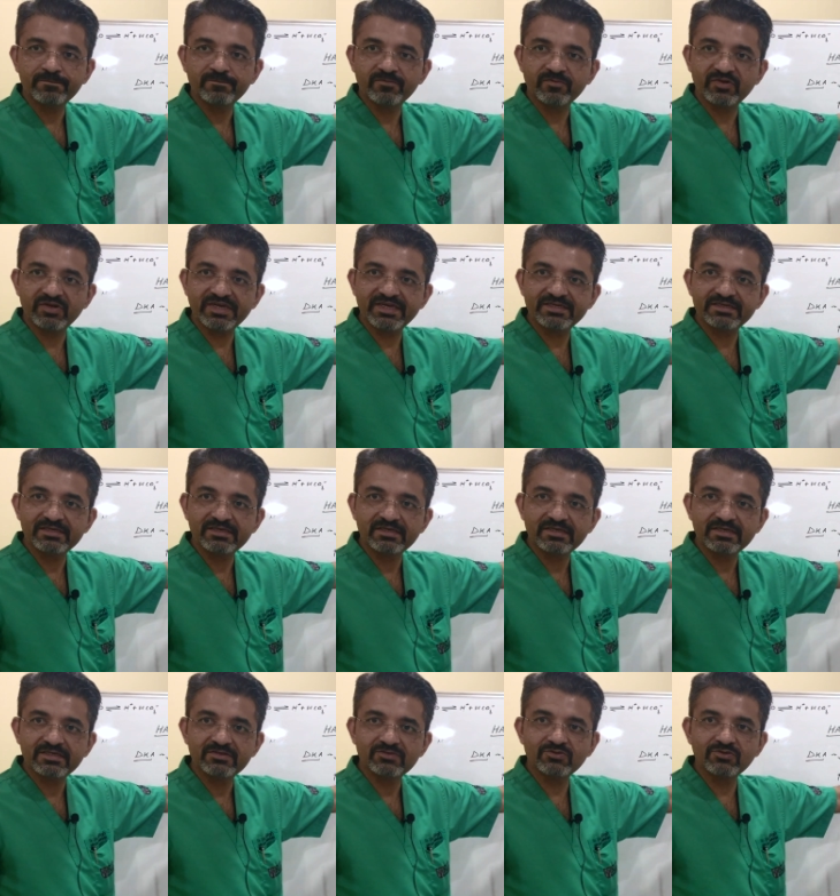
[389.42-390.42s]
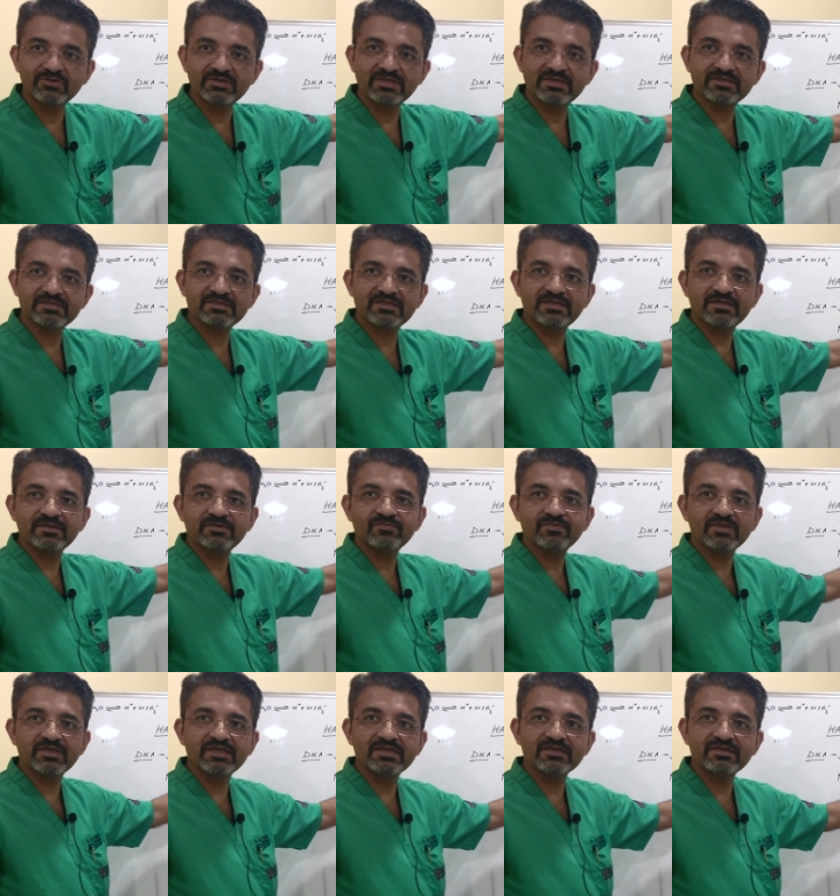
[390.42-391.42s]
right? So there is a
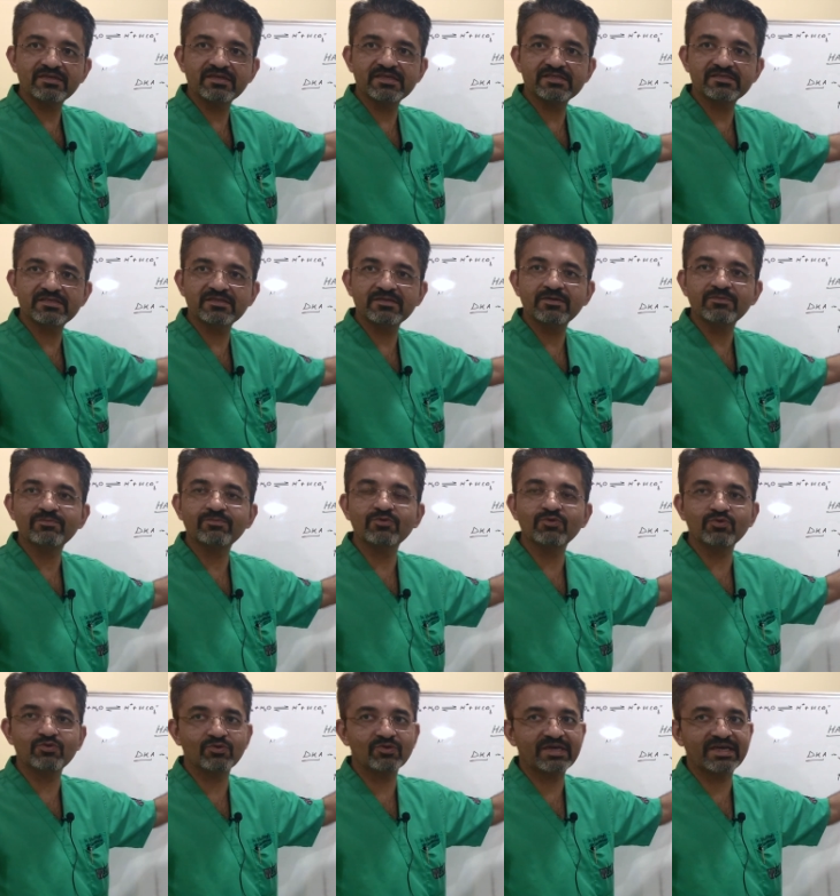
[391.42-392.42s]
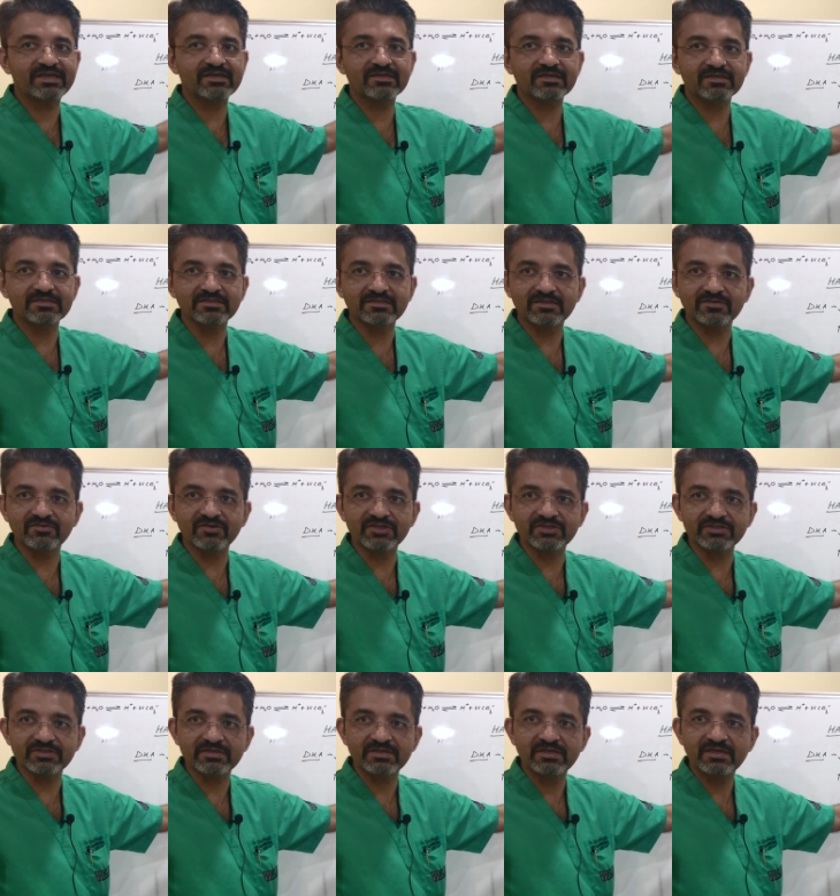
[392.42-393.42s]
increase in proton ion
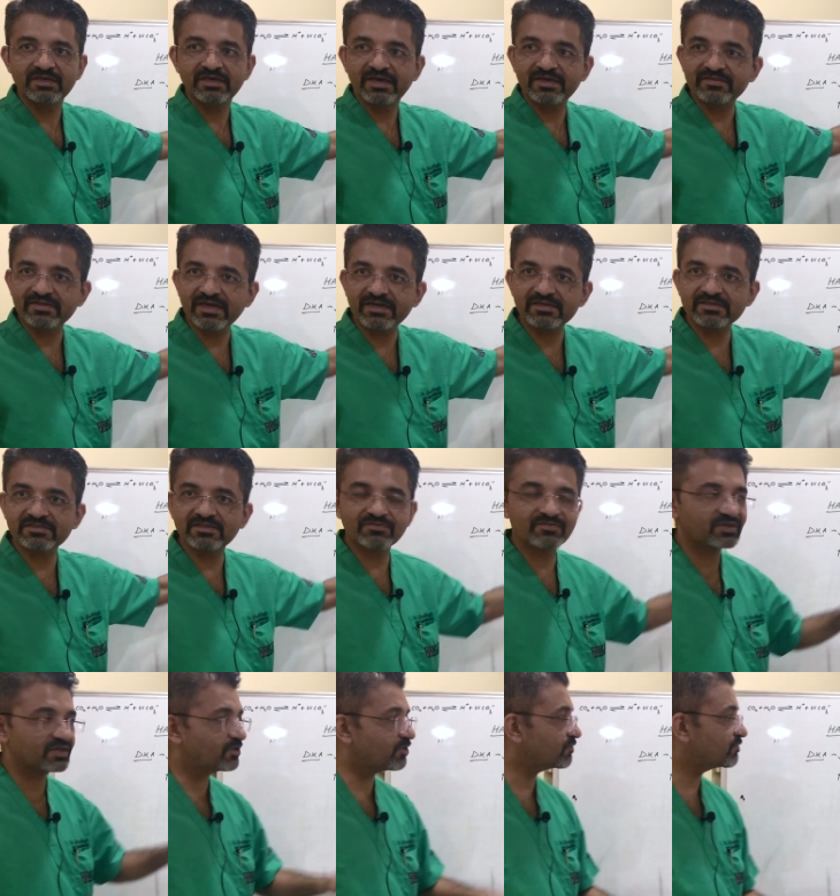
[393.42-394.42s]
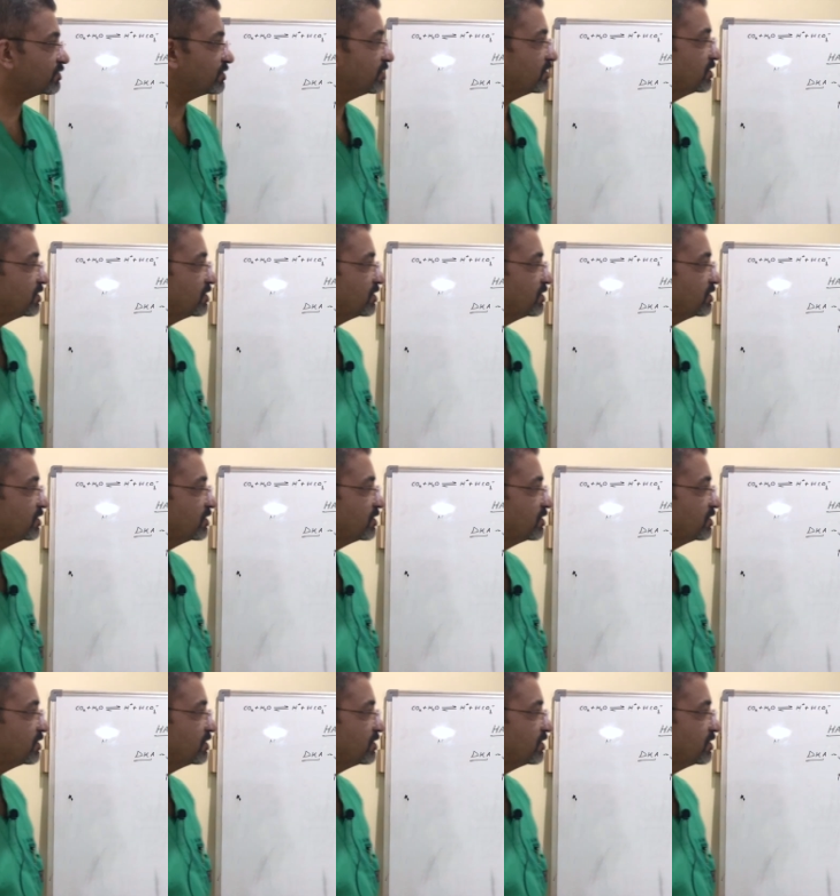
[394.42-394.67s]
concentration, and that is the way of